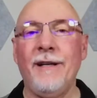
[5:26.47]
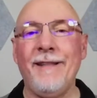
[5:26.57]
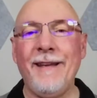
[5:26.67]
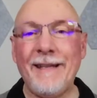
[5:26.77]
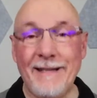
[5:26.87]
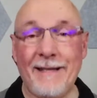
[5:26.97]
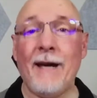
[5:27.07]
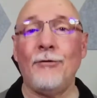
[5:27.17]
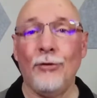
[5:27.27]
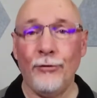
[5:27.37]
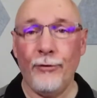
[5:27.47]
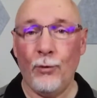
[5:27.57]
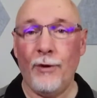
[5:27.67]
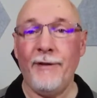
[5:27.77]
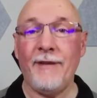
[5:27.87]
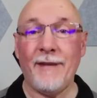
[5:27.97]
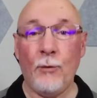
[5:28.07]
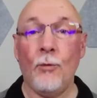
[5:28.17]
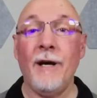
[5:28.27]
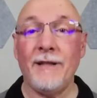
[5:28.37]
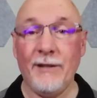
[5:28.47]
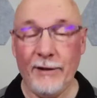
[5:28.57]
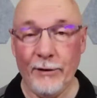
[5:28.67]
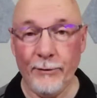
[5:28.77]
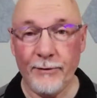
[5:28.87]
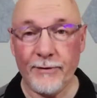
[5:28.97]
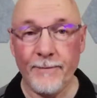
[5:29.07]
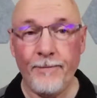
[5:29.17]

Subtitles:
and they can download the one that they want to use.